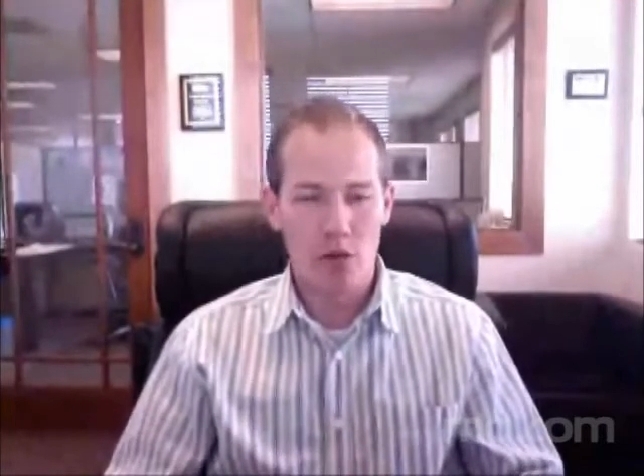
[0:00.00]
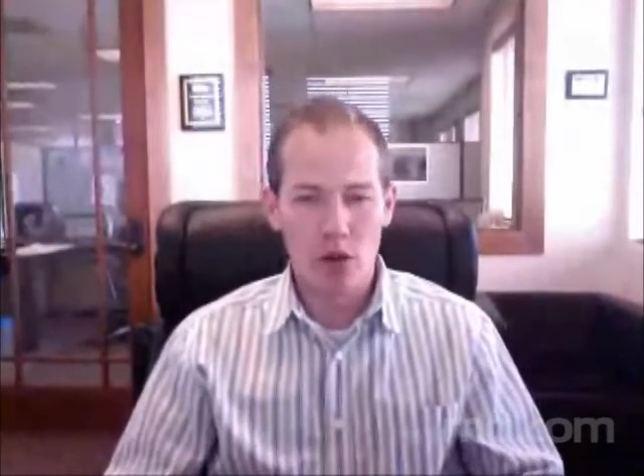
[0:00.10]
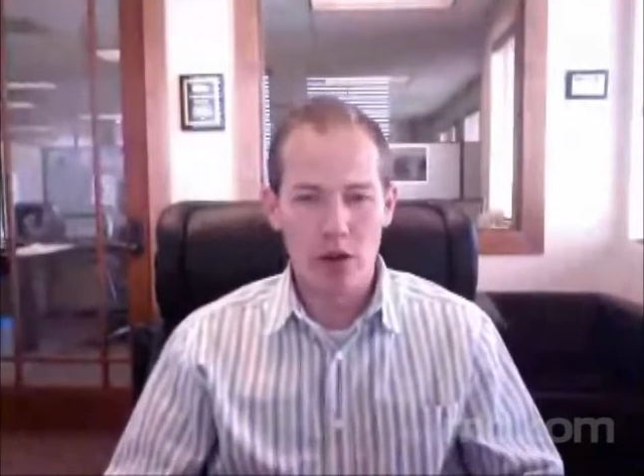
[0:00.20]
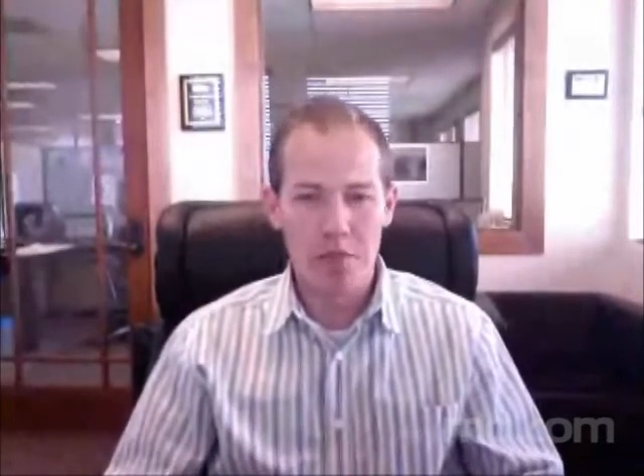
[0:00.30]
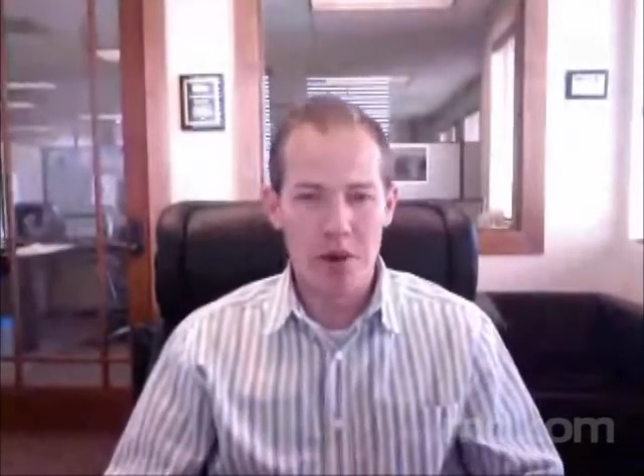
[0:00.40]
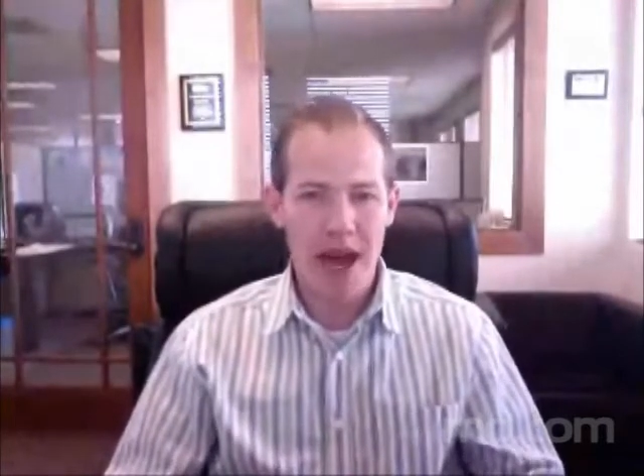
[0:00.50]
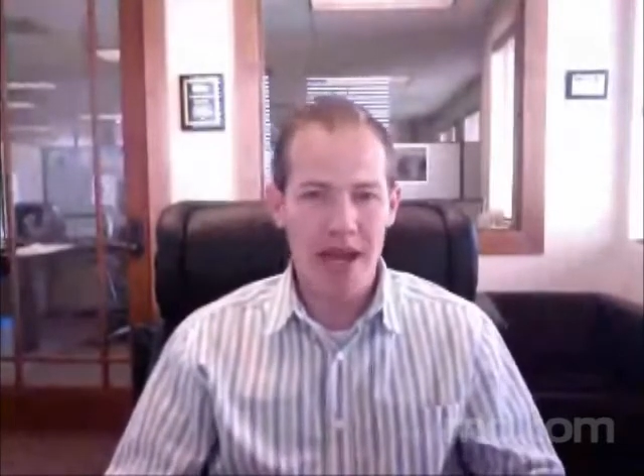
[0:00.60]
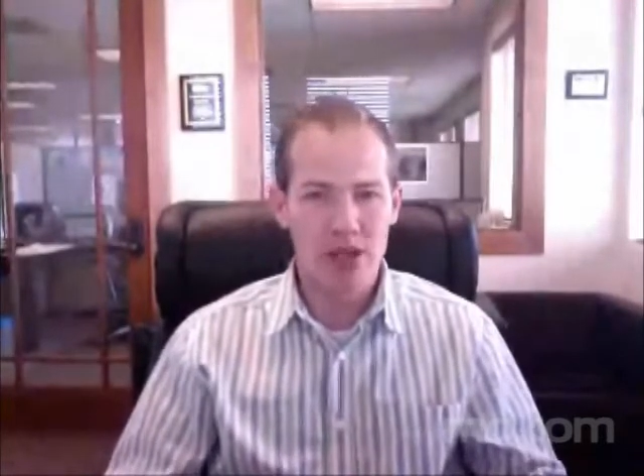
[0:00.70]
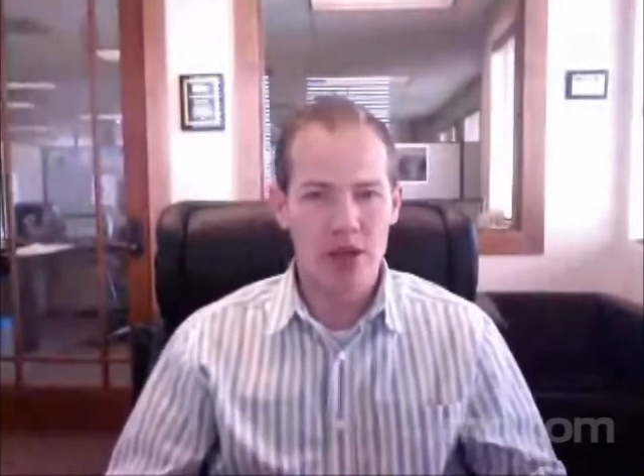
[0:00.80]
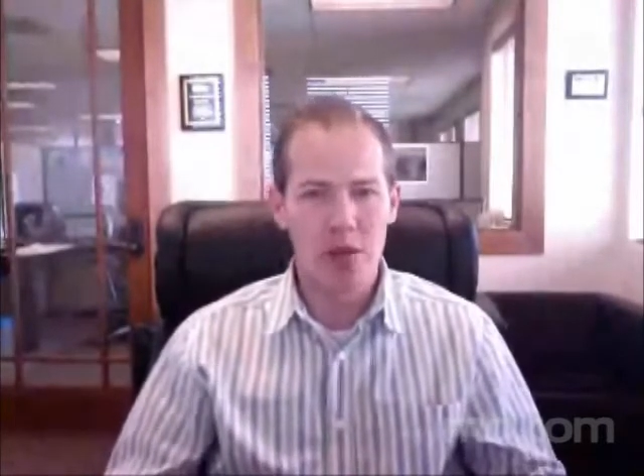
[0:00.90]
really
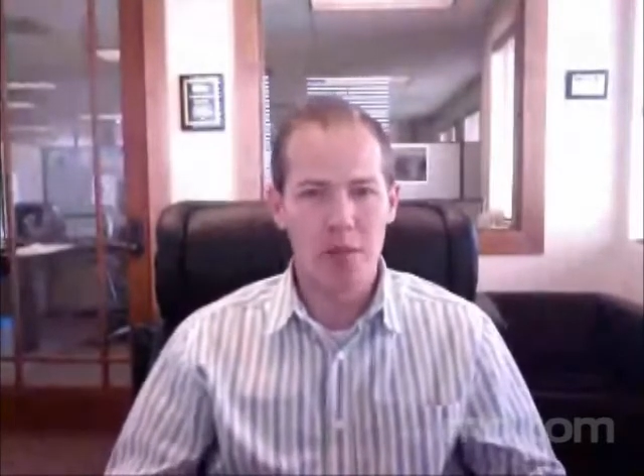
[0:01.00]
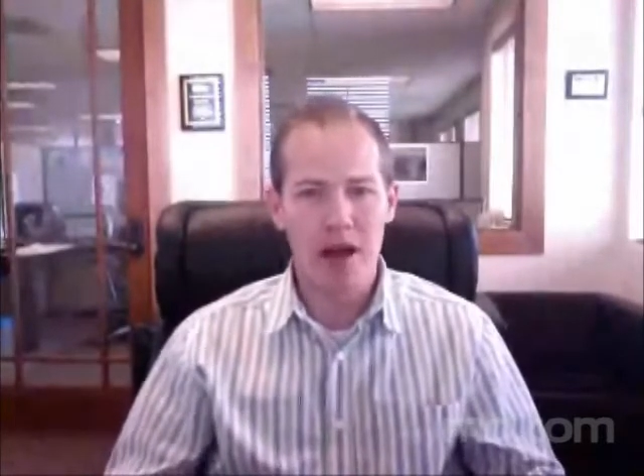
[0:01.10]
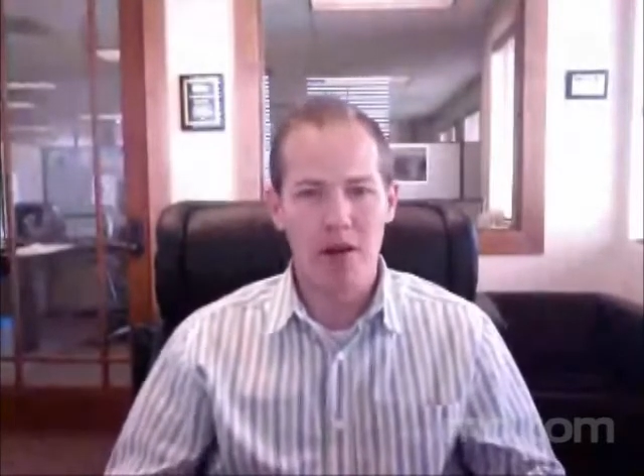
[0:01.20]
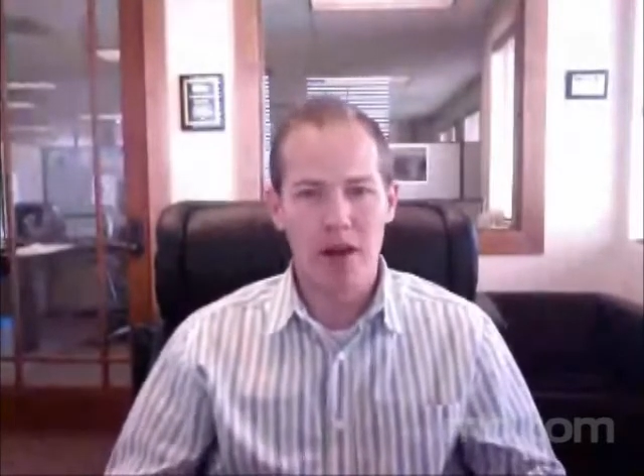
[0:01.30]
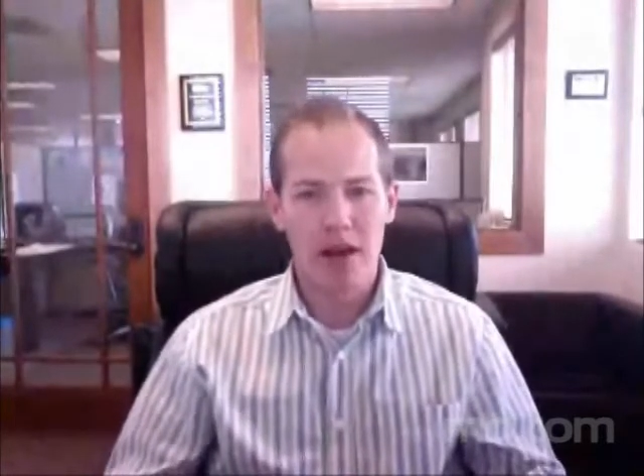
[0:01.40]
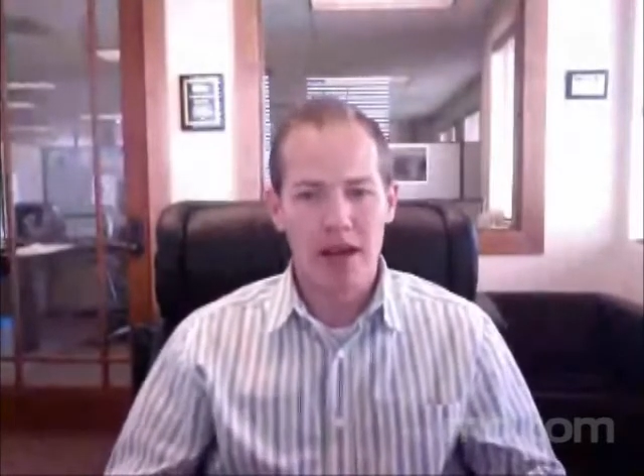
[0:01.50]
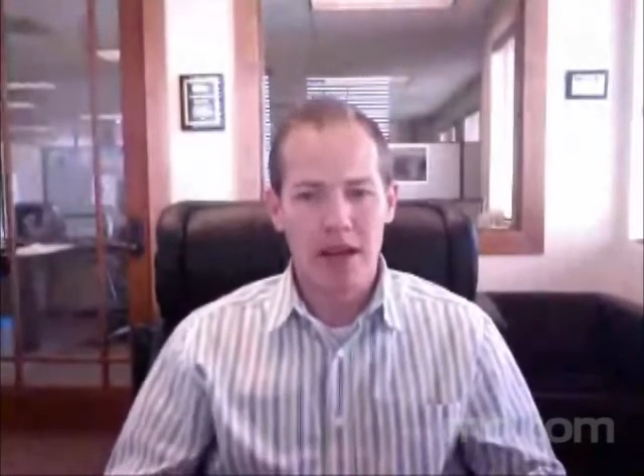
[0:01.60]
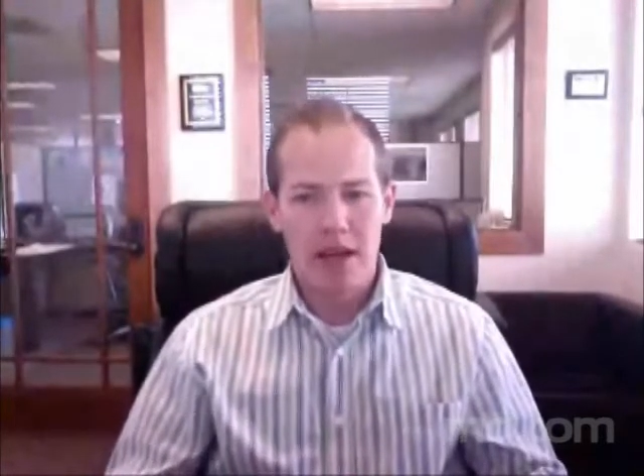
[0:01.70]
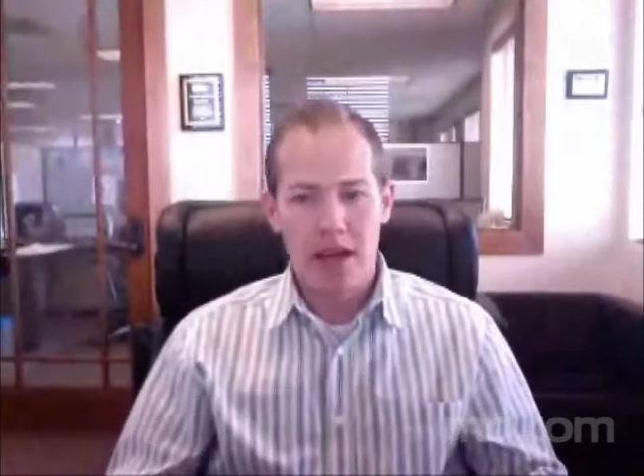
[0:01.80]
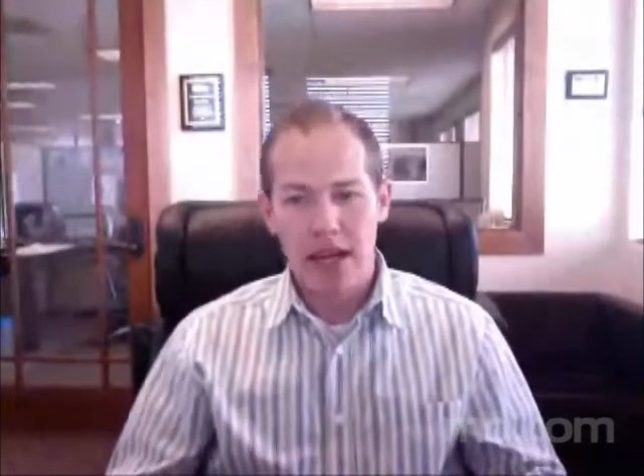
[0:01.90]
passionate about
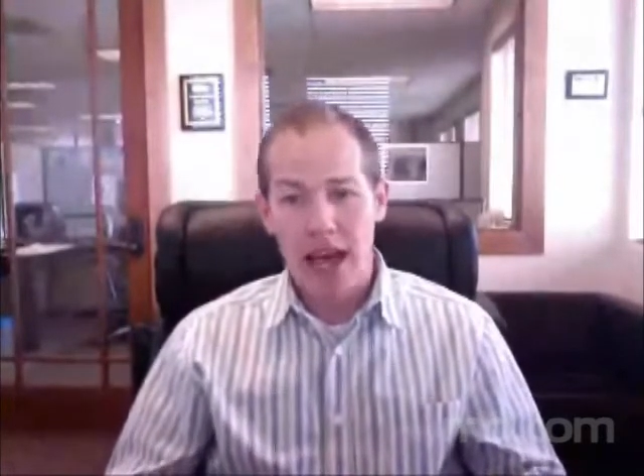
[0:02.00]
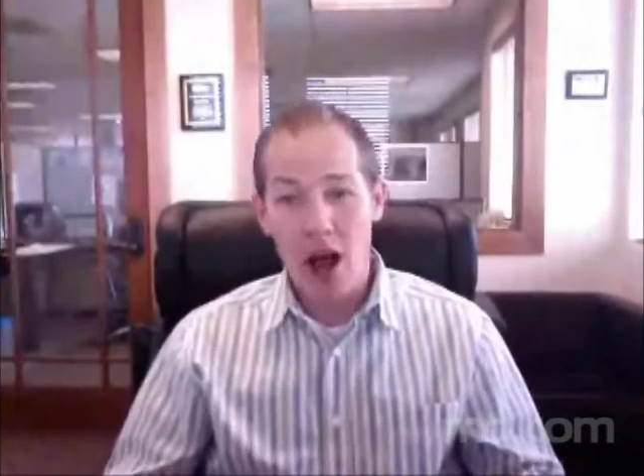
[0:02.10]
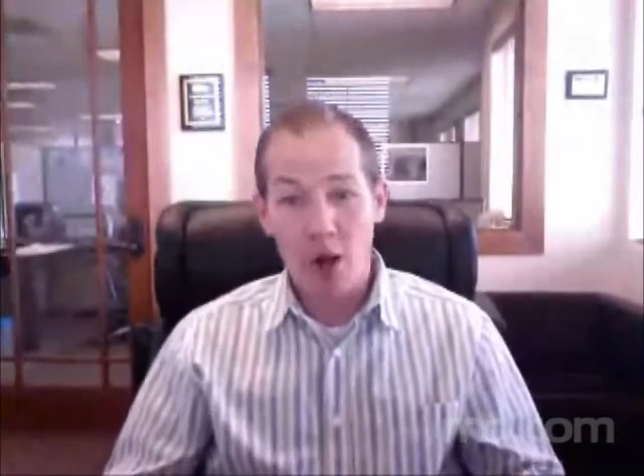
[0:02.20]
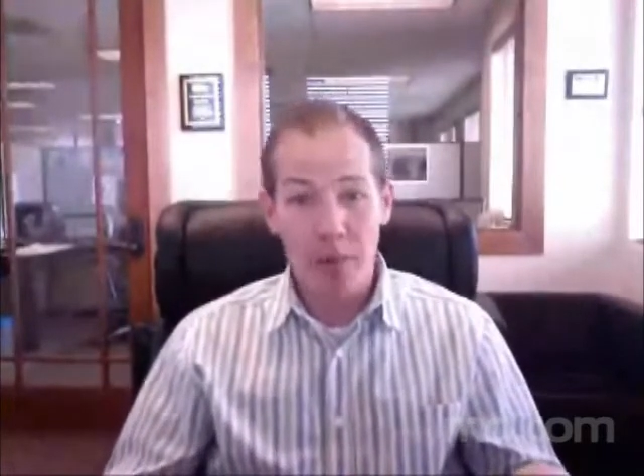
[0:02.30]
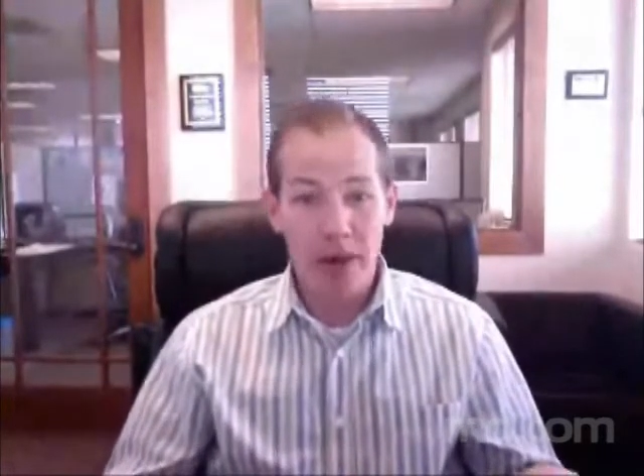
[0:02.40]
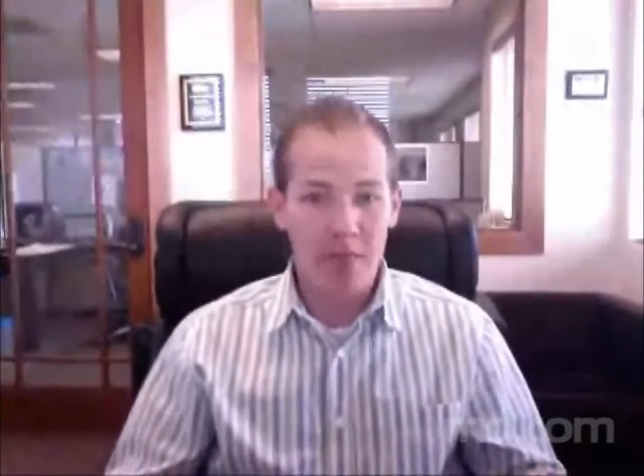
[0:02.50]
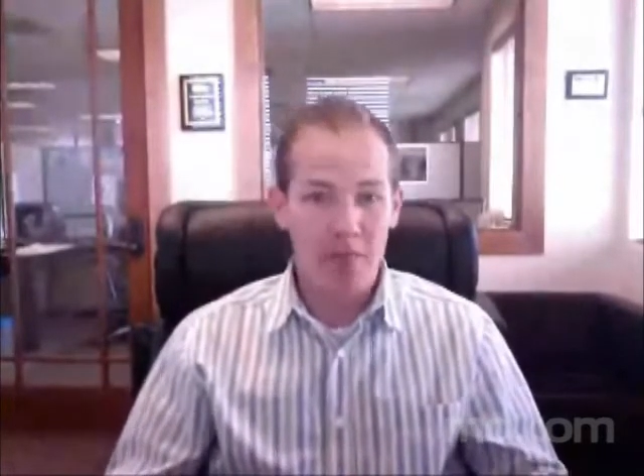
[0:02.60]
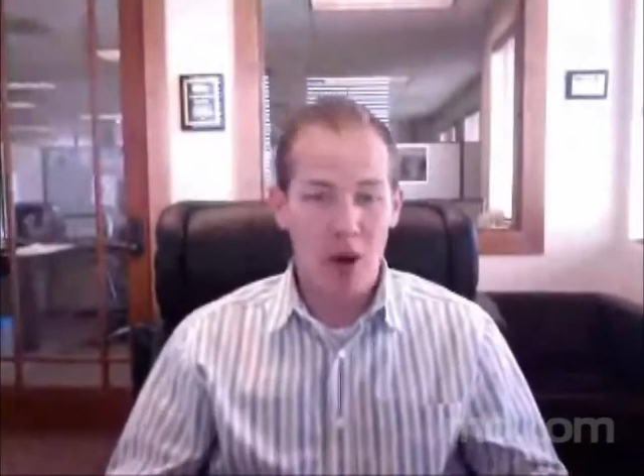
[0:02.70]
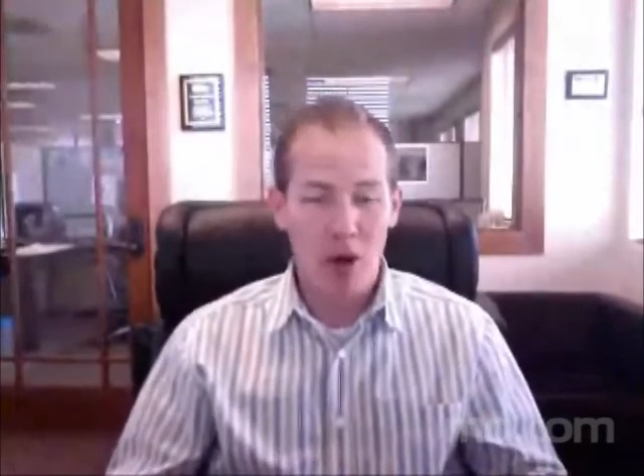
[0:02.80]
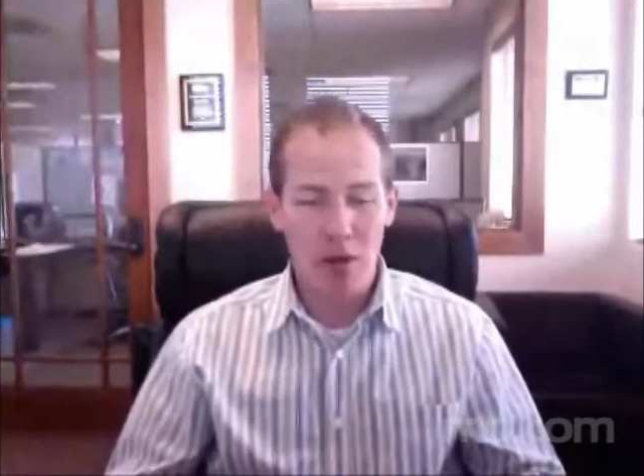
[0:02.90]

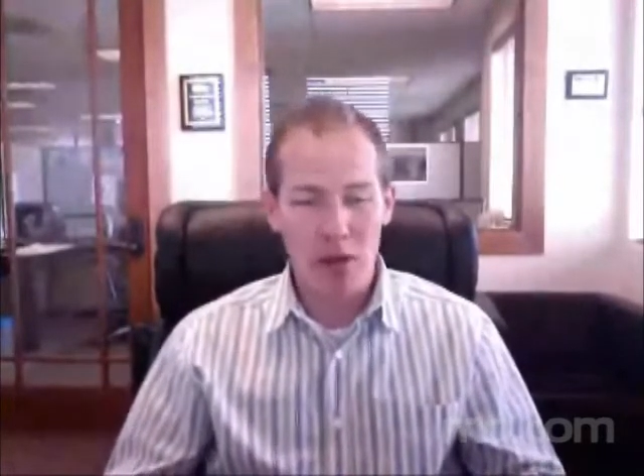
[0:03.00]
helping both